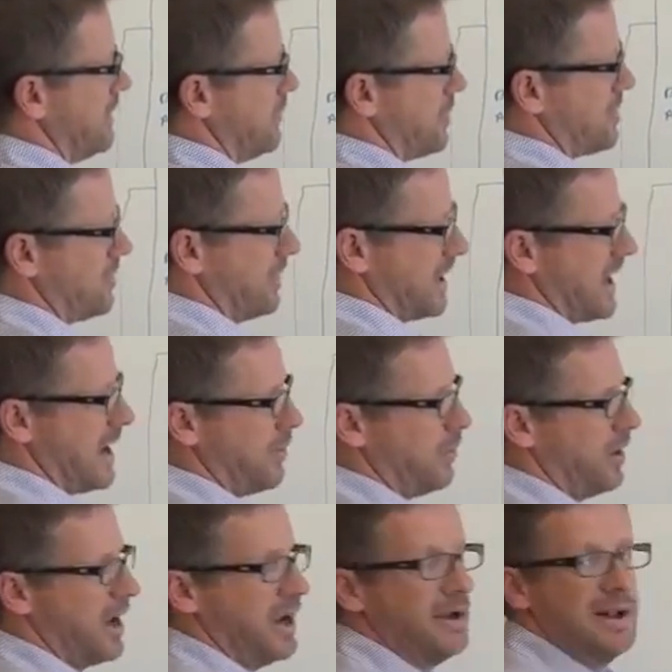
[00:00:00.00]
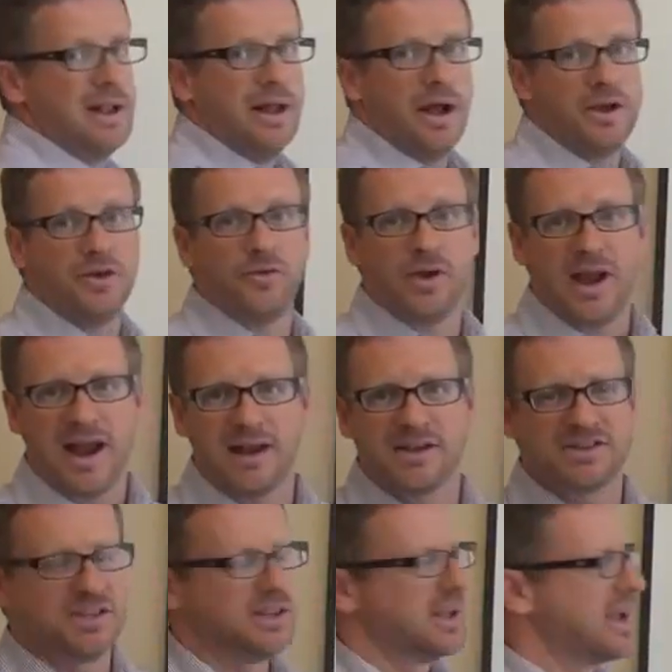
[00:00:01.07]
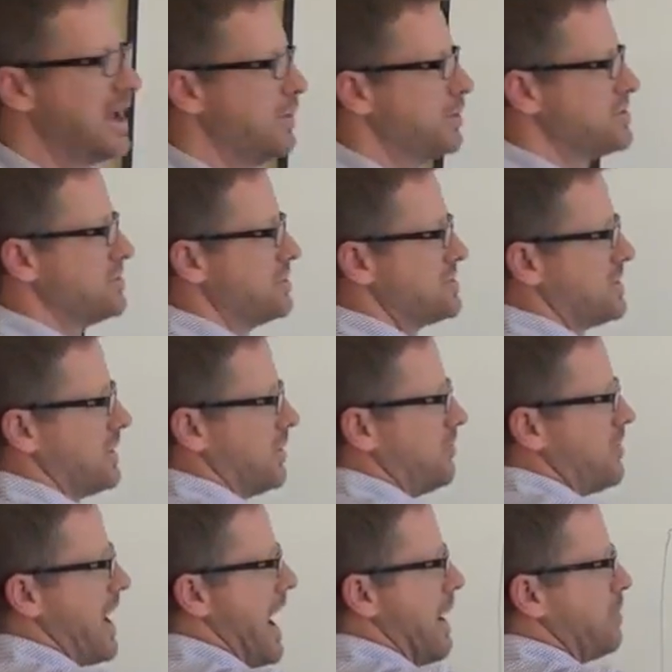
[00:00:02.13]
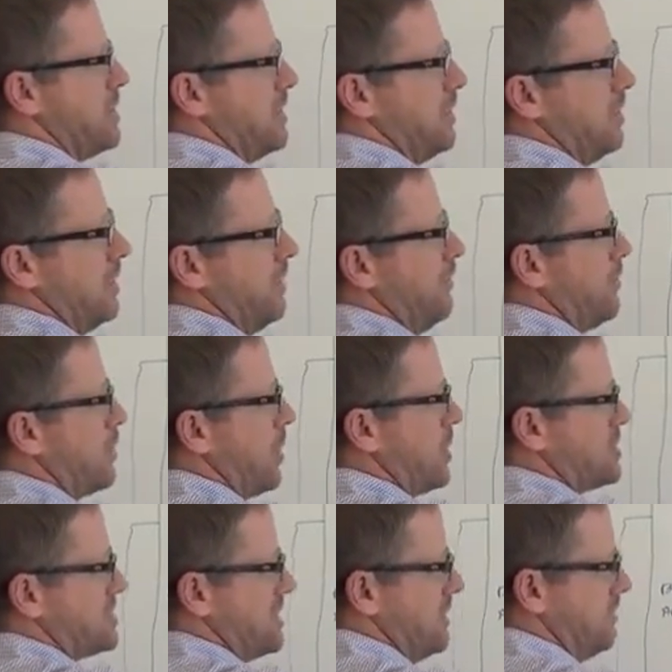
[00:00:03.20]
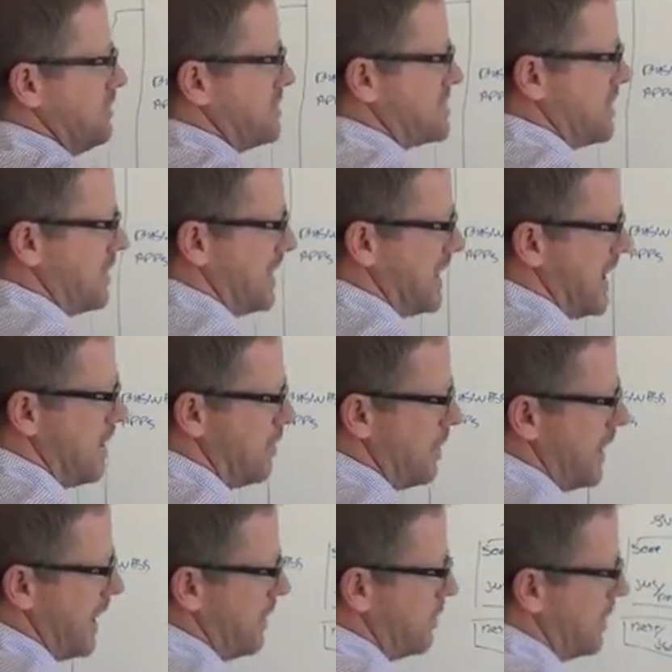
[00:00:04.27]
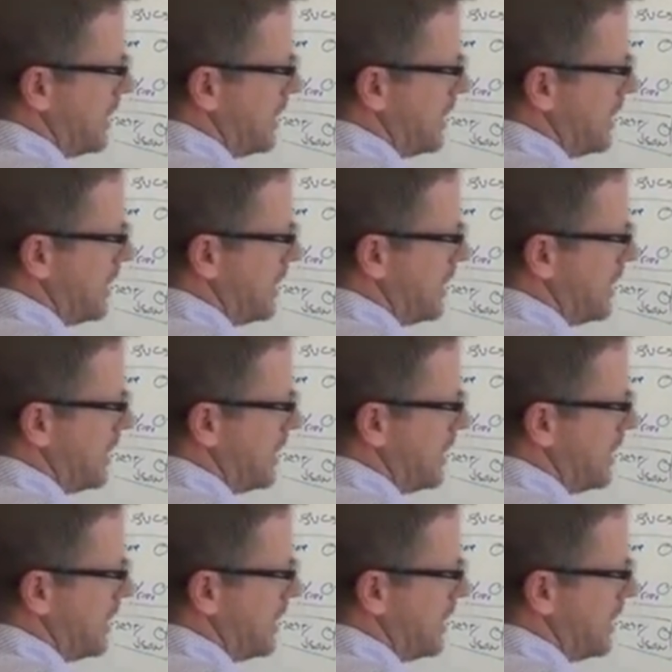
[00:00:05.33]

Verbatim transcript: delivered through a gateway. And in reality, the gateway is also going to wrap your proxy. So the gateway